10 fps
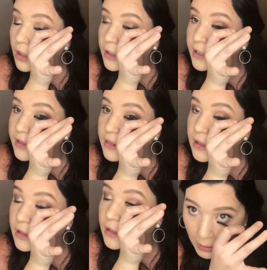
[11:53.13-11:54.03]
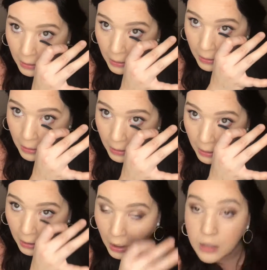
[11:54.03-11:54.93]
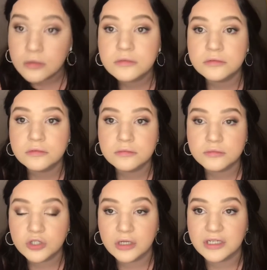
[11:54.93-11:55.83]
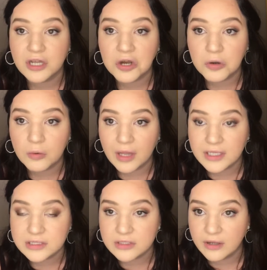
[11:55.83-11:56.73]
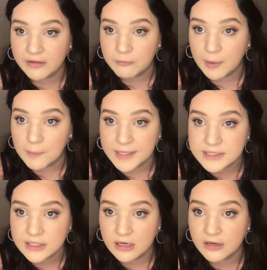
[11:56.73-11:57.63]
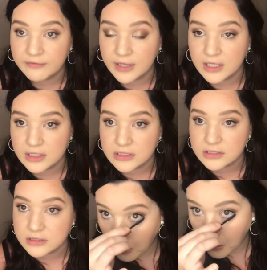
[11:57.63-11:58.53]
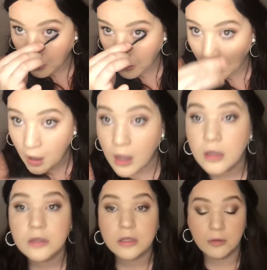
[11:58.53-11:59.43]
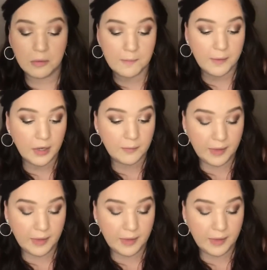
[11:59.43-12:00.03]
anything. I'm trying to talk while I still have my mascara face. Cut my bottom